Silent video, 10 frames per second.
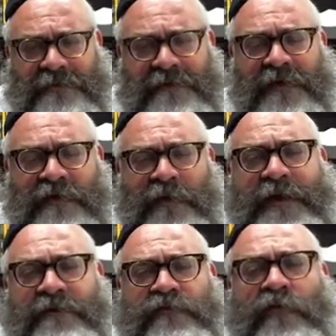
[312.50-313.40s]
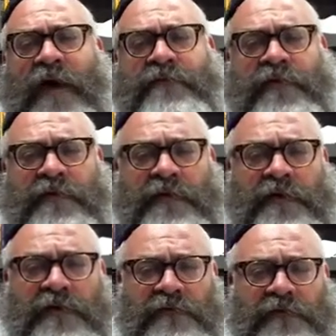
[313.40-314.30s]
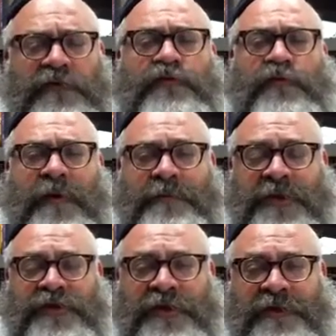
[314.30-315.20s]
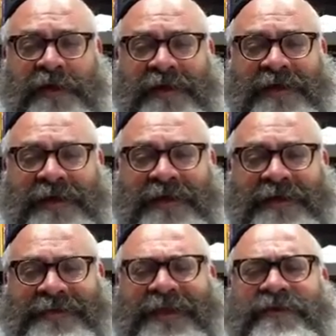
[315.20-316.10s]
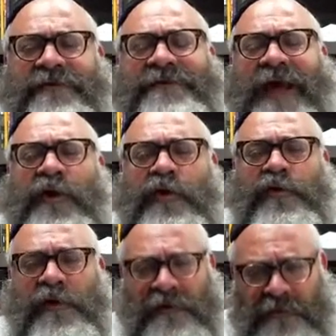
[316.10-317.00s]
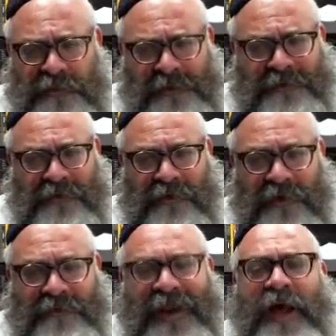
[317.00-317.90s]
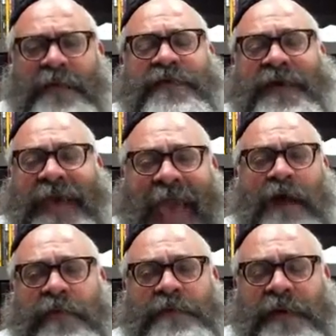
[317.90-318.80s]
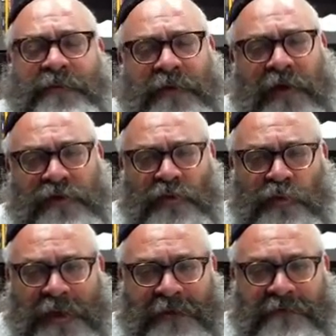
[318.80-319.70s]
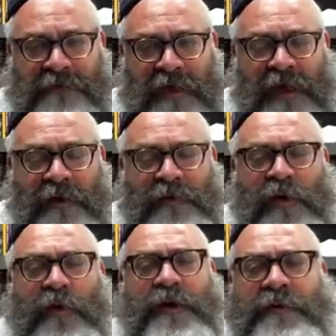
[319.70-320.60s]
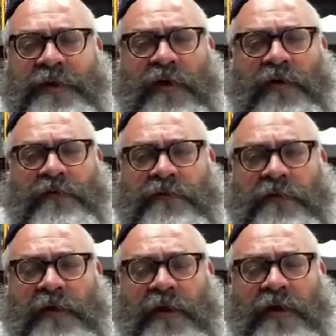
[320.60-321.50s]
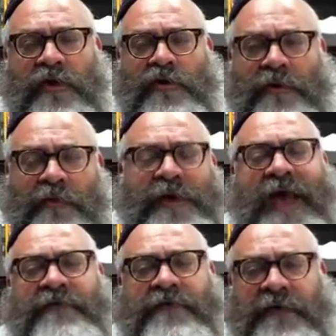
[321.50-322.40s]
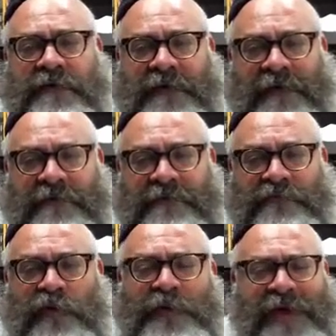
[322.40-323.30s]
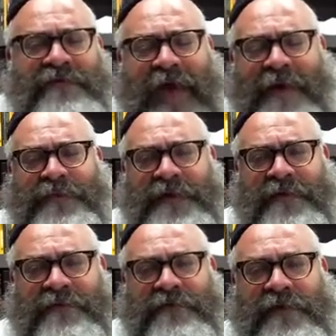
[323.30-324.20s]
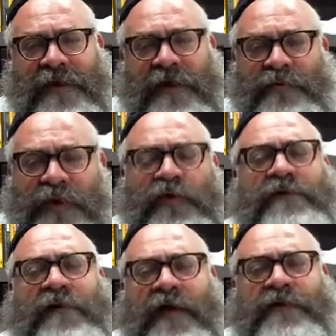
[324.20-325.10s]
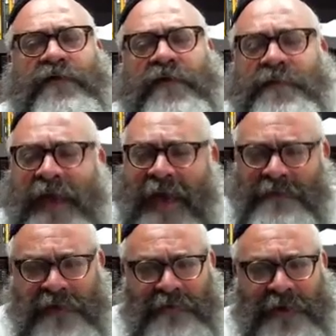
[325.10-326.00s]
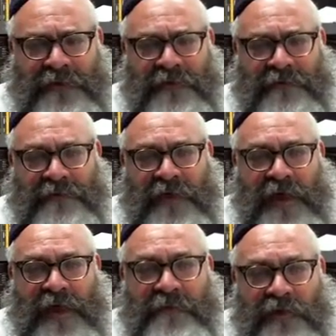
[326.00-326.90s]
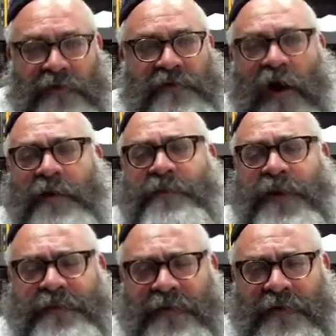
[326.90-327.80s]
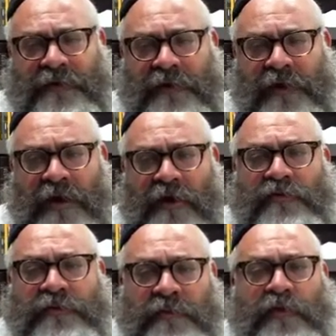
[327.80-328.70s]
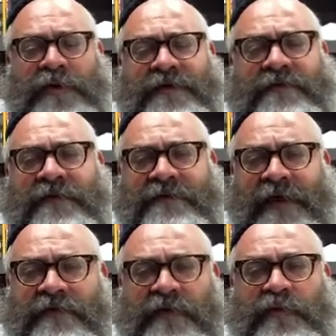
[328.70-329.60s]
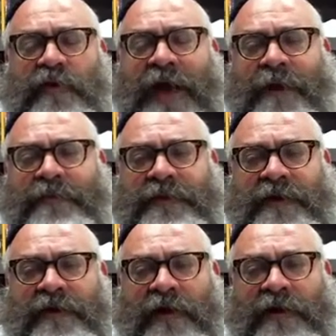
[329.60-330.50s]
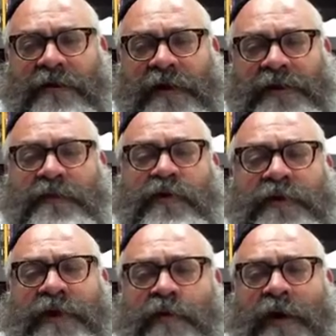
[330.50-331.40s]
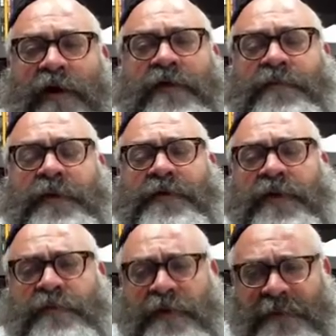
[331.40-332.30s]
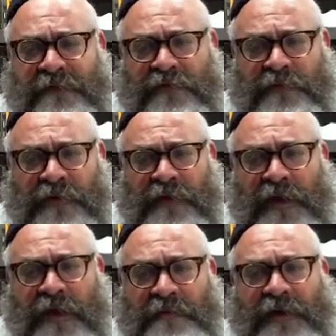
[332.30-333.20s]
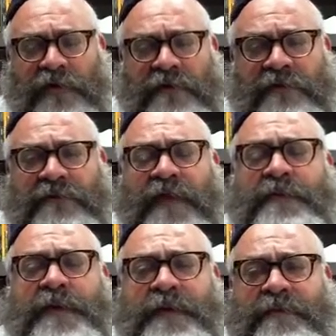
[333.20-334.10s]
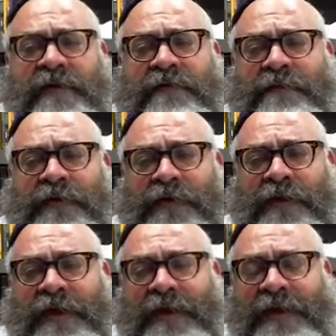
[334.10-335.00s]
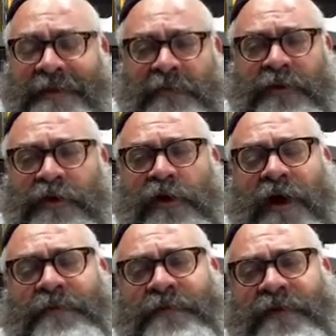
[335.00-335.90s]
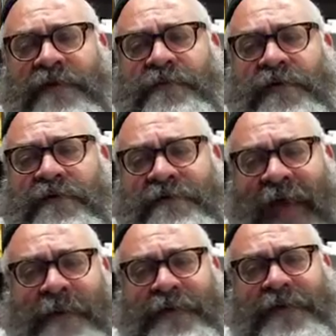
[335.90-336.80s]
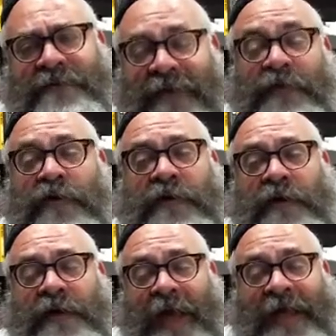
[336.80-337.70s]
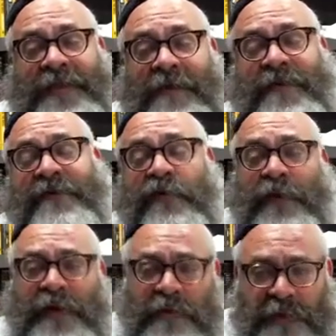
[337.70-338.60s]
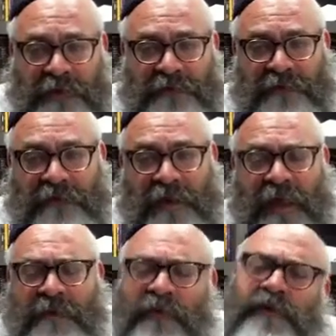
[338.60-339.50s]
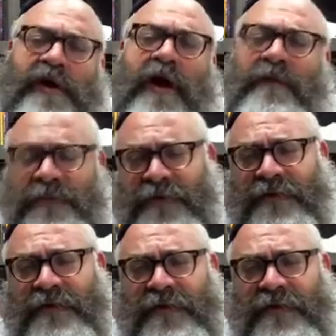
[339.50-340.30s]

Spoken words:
is the greatest driver for true ambition that does not hurt other people, but helps you carry people on your wings. We don't want to be those who, when we have success, when we have happiness, we cause others to be happy around us. Because there are people who, the more they're successful, the more happy they are, the more they want other people to be miserable. Because if other people are miserable, they will look up to this person's happiness and look at them as a greater person. But when you're humble,